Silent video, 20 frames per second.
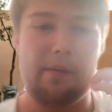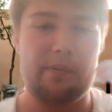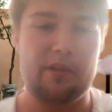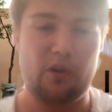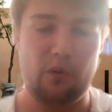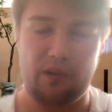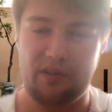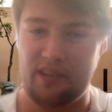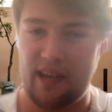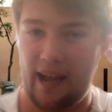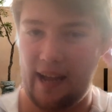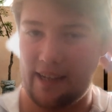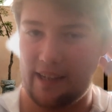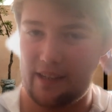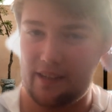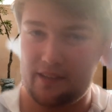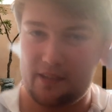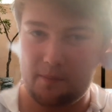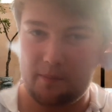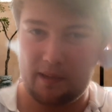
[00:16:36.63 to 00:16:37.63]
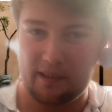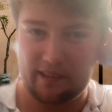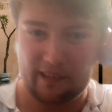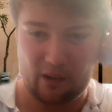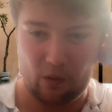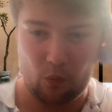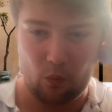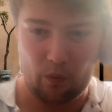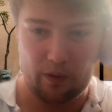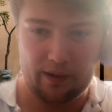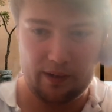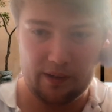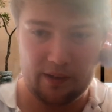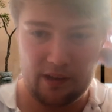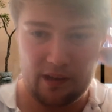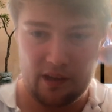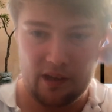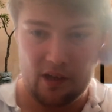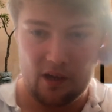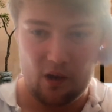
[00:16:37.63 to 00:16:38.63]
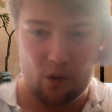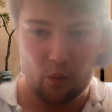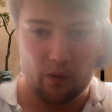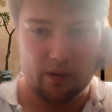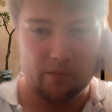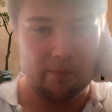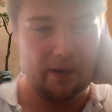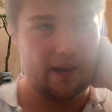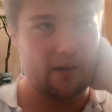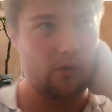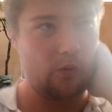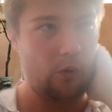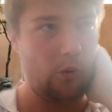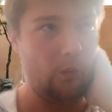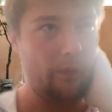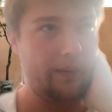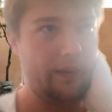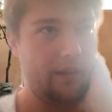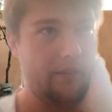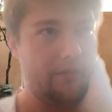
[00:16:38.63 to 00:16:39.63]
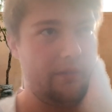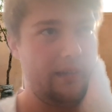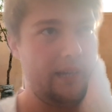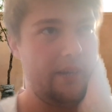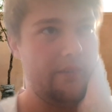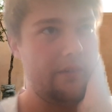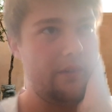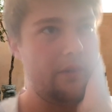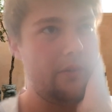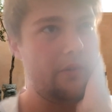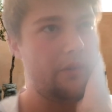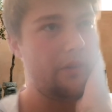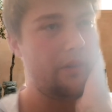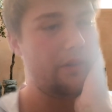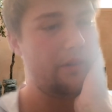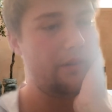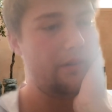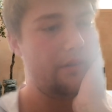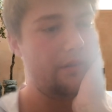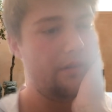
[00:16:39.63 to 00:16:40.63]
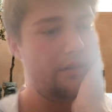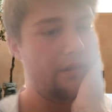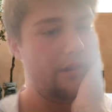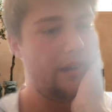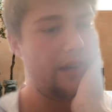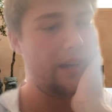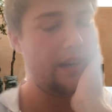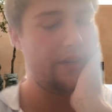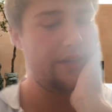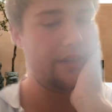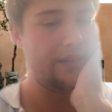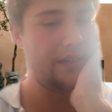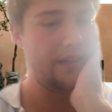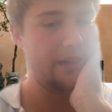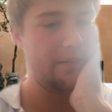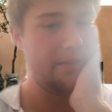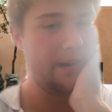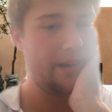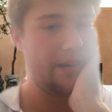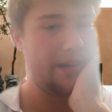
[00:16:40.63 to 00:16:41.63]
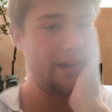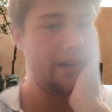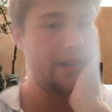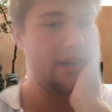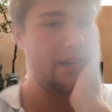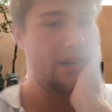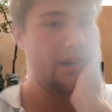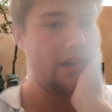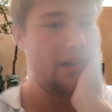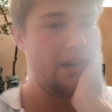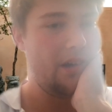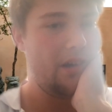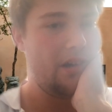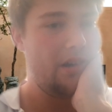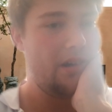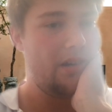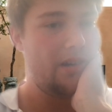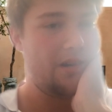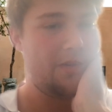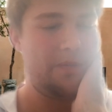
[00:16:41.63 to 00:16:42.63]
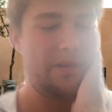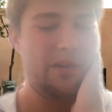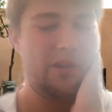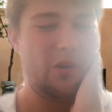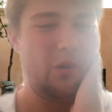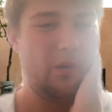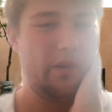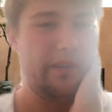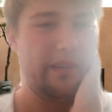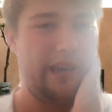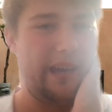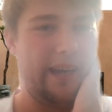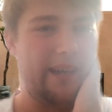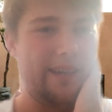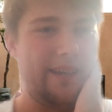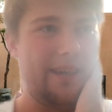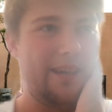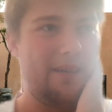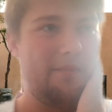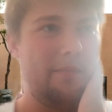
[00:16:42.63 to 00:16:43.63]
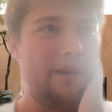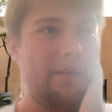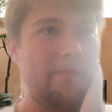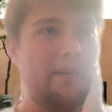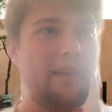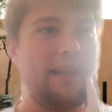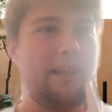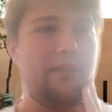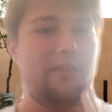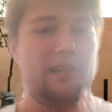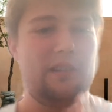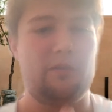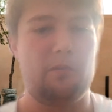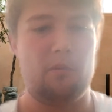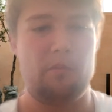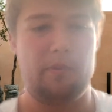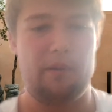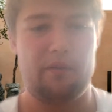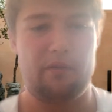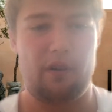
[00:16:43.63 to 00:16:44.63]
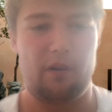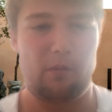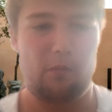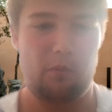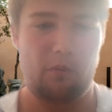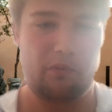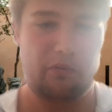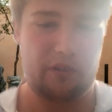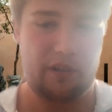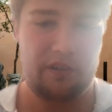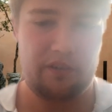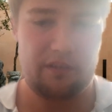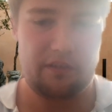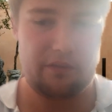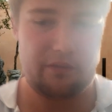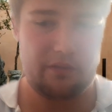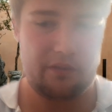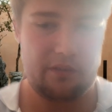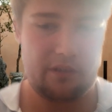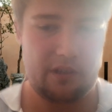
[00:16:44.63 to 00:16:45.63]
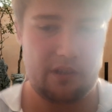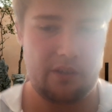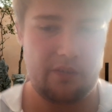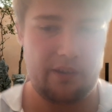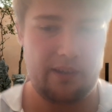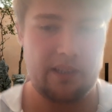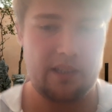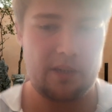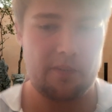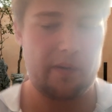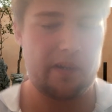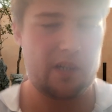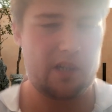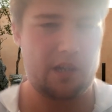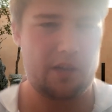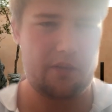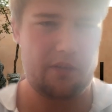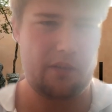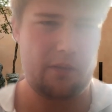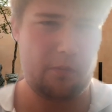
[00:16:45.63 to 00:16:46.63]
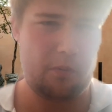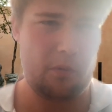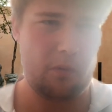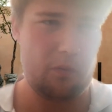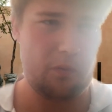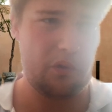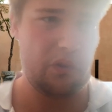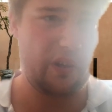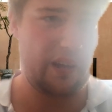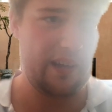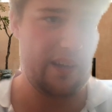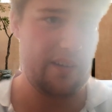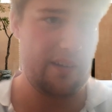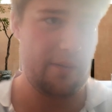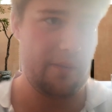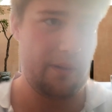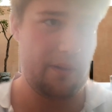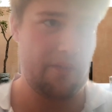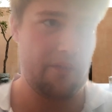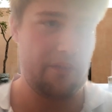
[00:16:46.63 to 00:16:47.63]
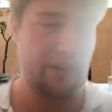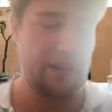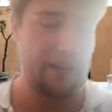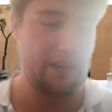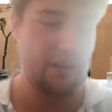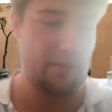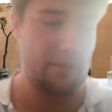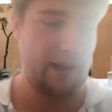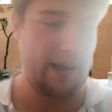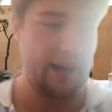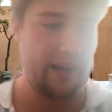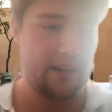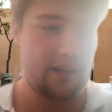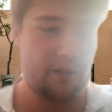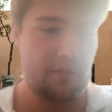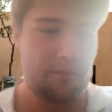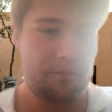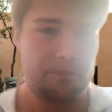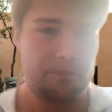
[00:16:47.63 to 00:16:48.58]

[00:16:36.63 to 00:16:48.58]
be too attacking because he plays like a wing back or a winger for Leverkusen, and I think he may just be too attacking and maybe leave Liverpool a bit vulnerable to defence, especially if Liverpool stay a bit thin at the back.